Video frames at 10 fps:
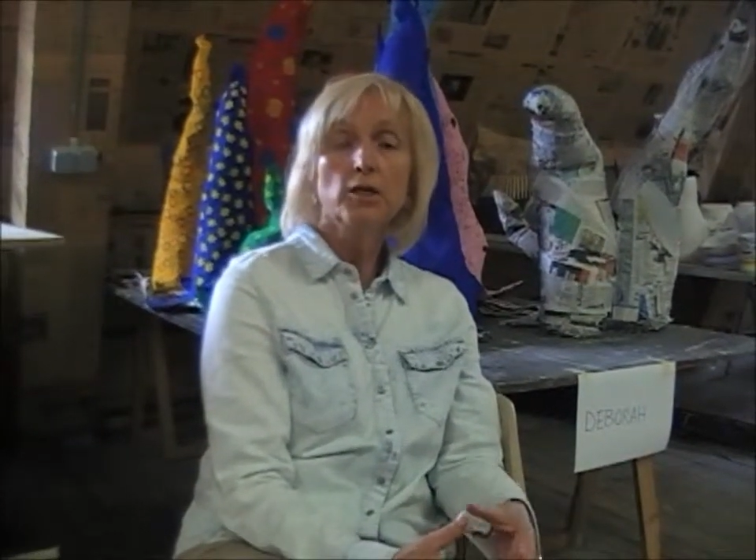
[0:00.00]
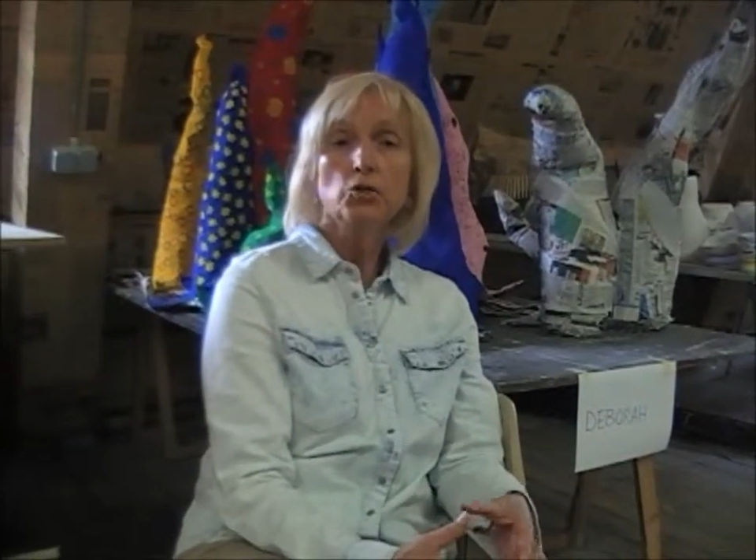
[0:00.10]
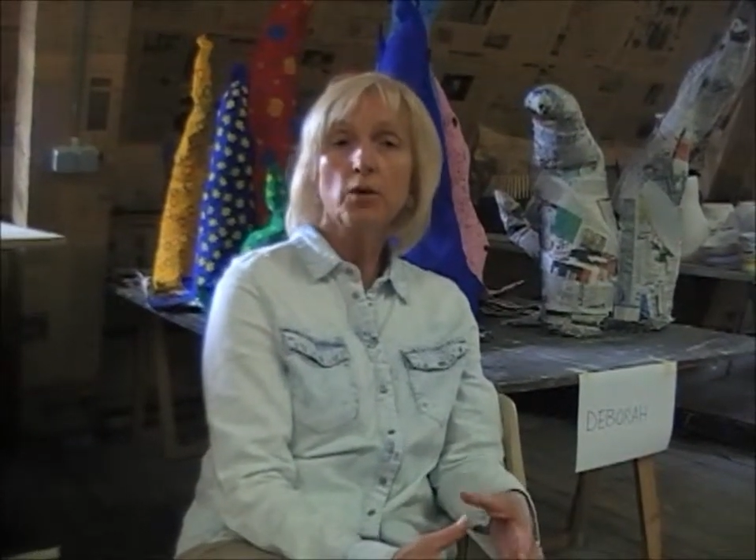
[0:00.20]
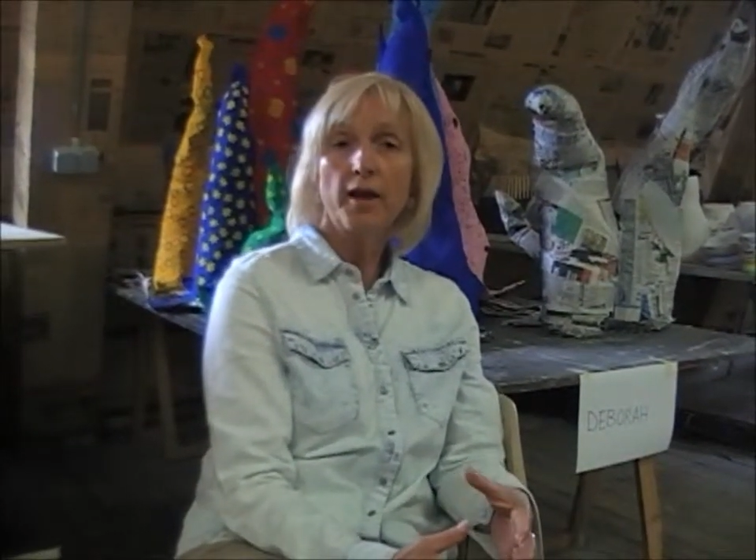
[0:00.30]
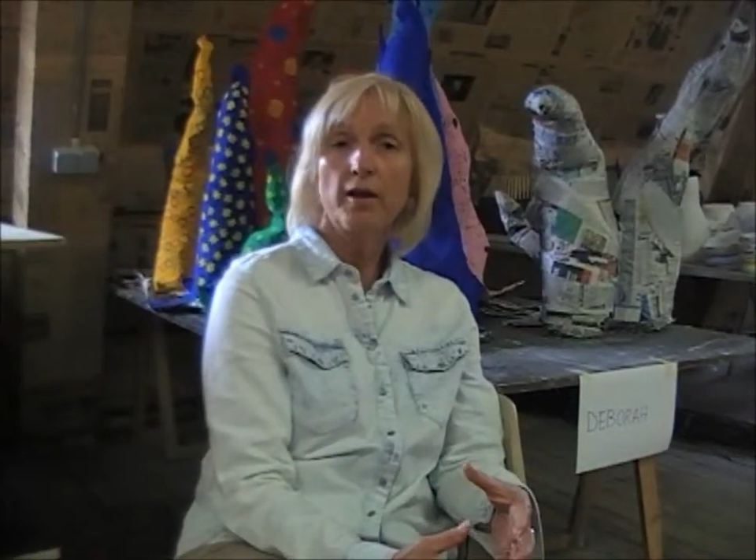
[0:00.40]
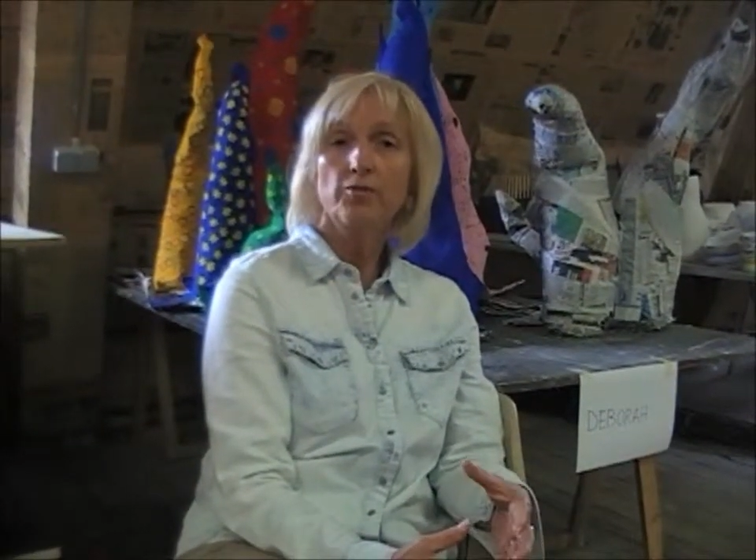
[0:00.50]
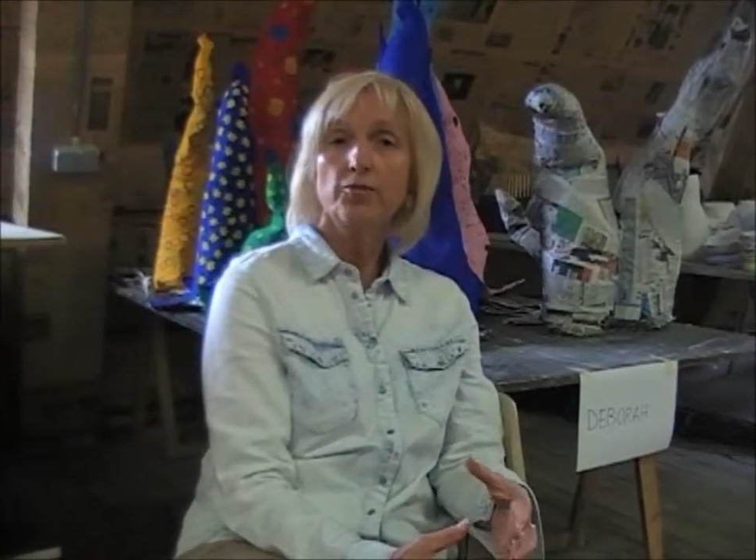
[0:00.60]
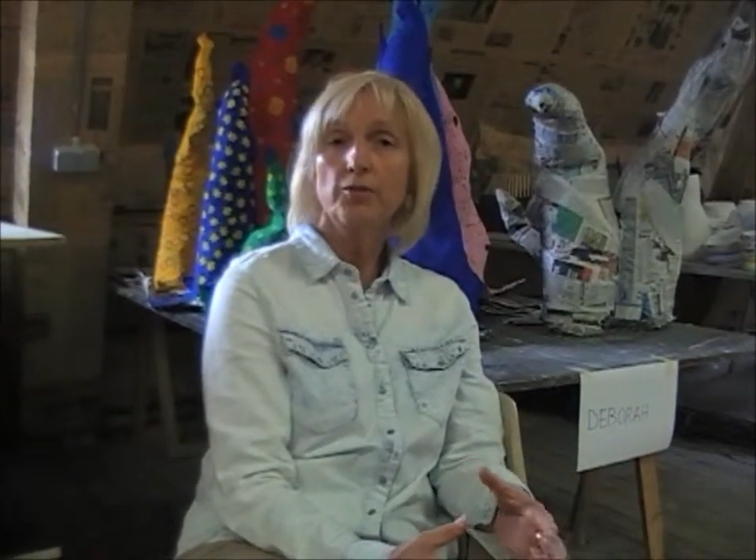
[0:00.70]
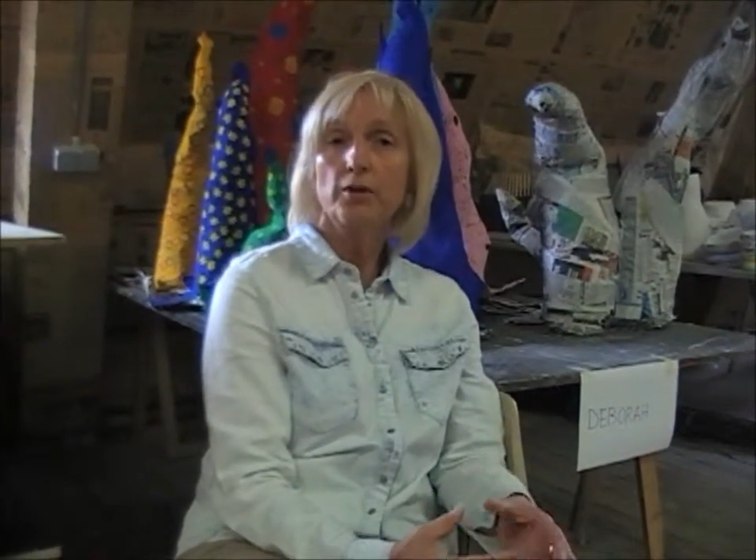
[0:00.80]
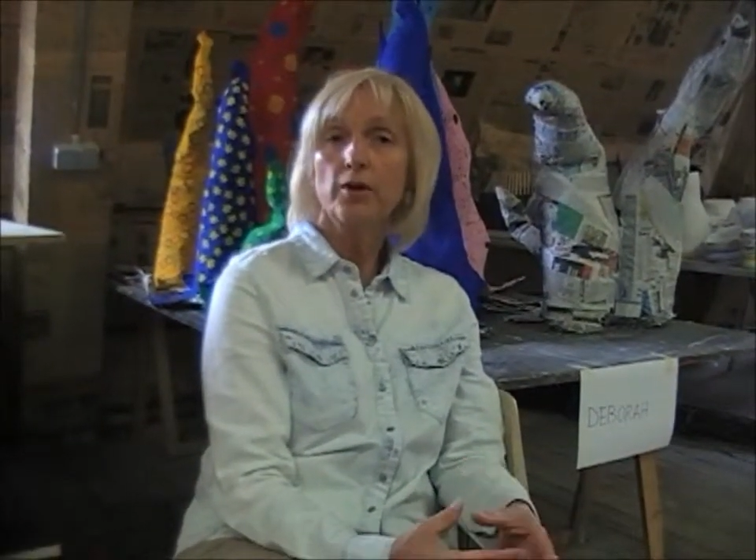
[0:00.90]
to
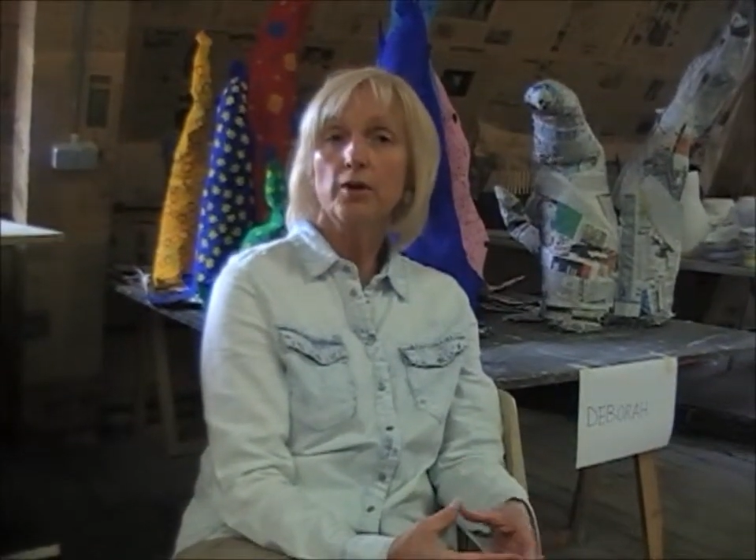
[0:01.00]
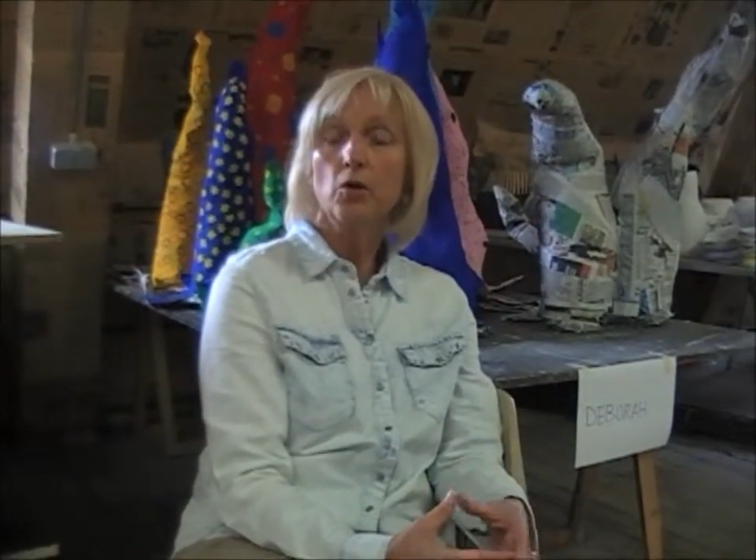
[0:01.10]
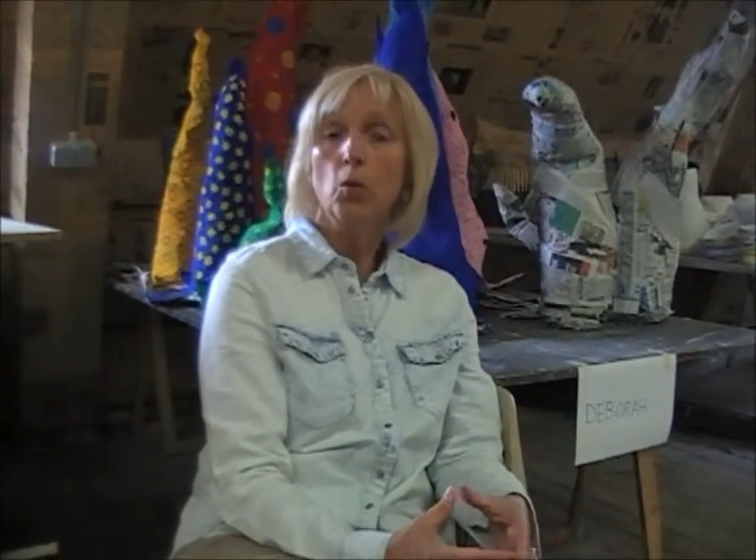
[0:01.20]
have uh, a